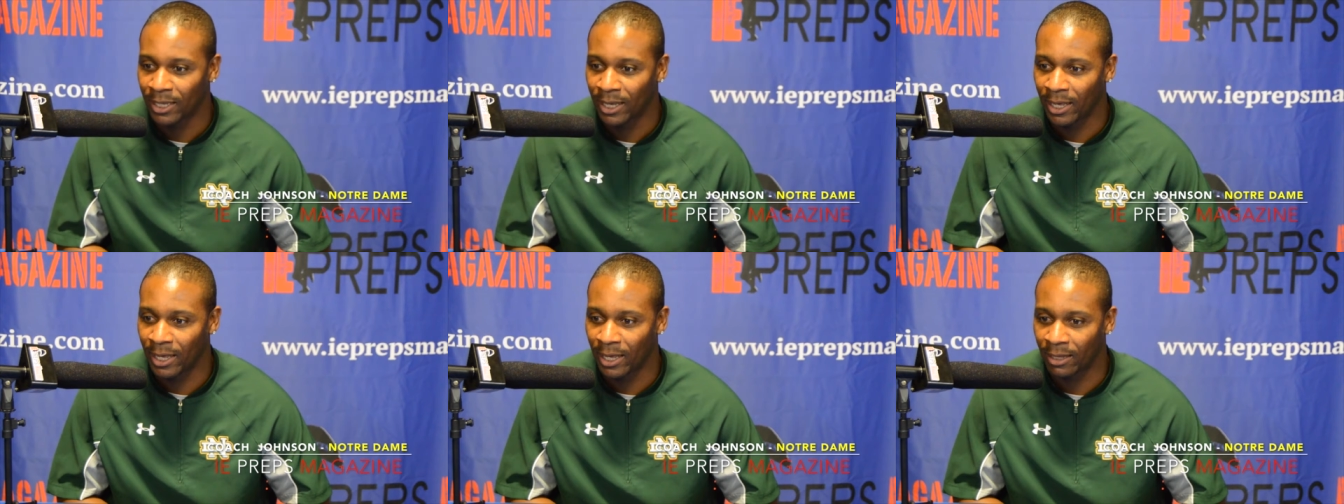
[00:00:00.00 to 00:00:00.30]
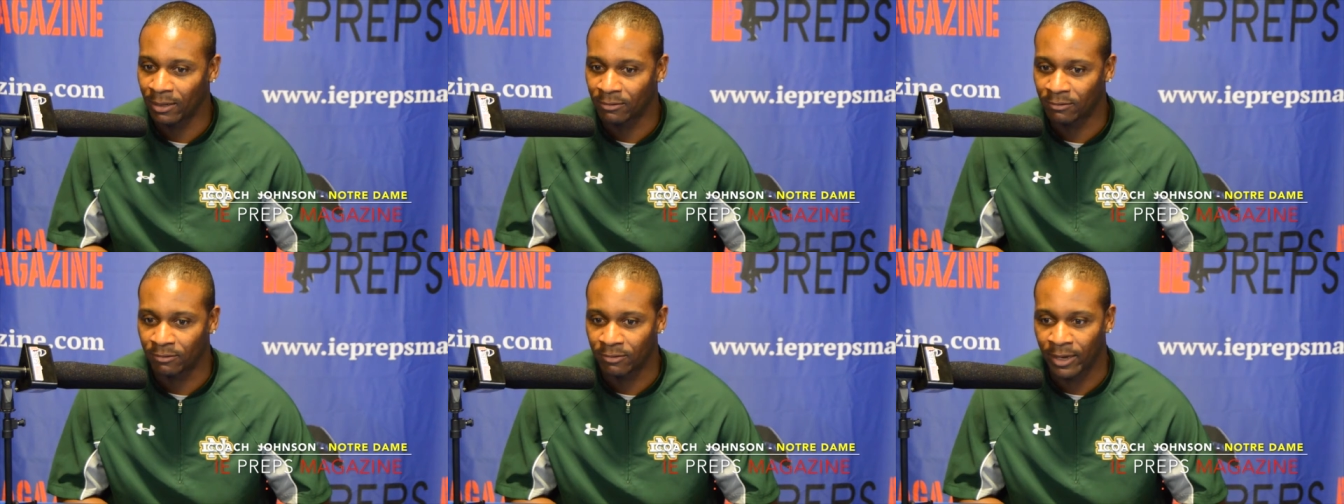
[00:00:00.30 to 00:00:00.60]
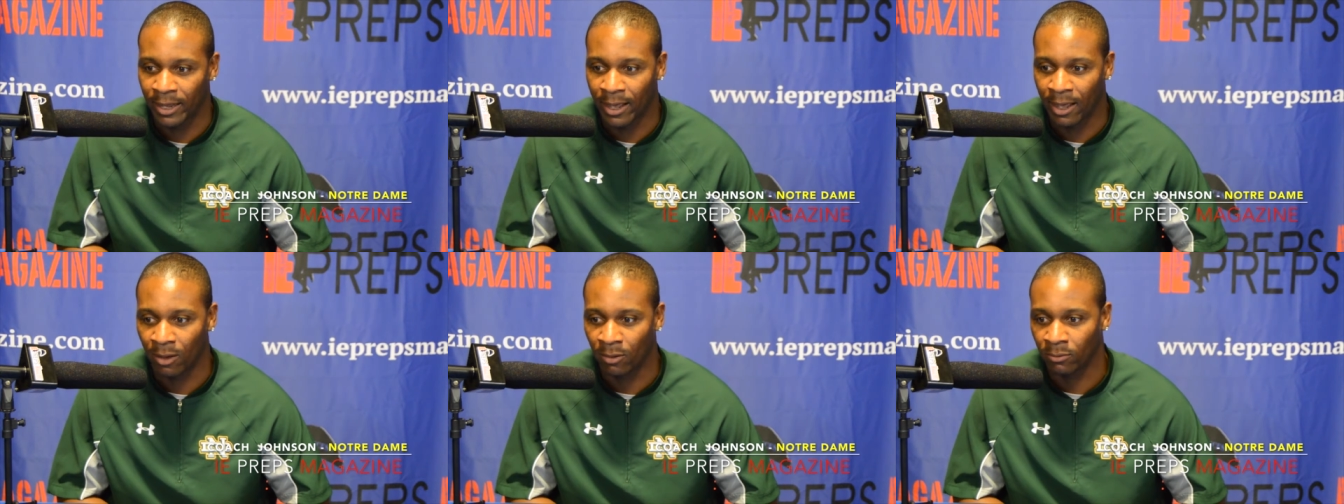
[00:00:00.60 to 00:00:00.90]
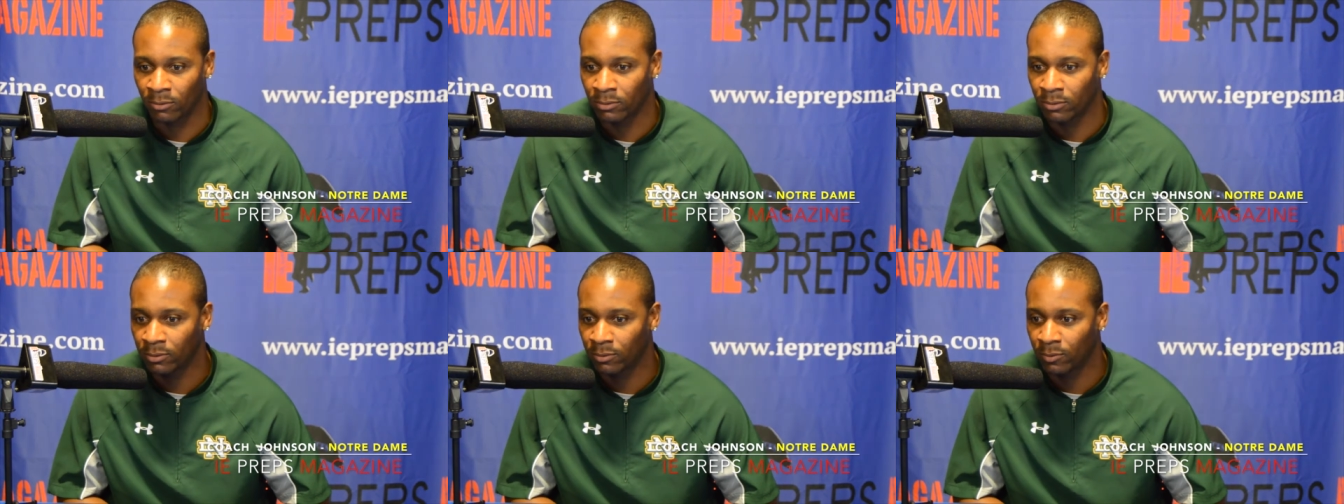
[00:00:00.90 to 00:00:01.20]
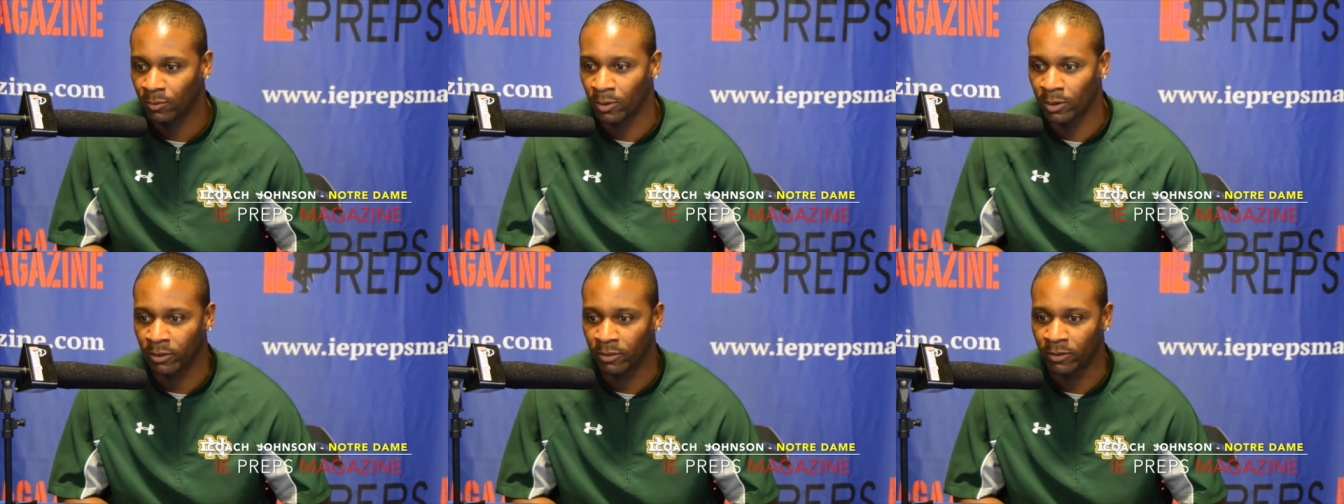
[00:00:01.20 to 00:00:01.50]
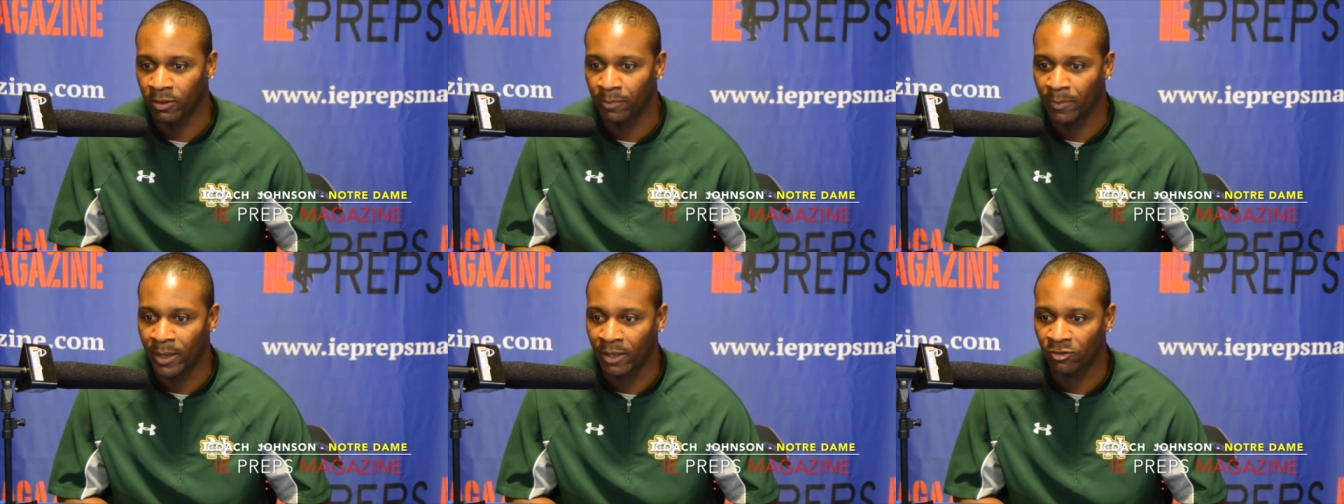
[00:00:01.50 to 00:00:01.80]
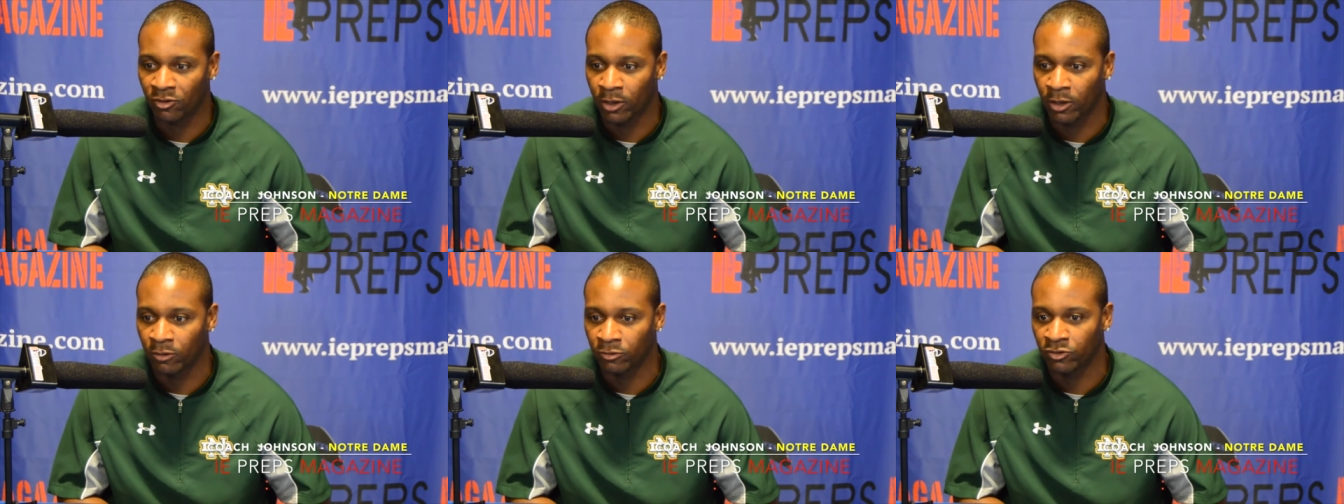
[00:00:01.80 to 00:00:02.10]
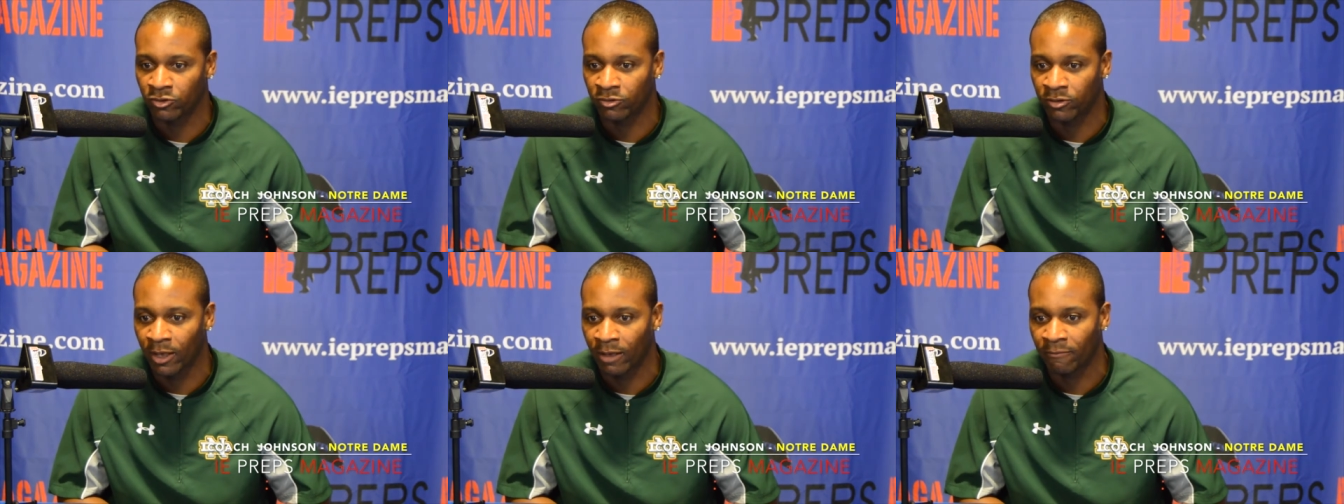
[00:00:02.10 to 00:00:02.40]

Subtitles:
Hands down, one of the best coaches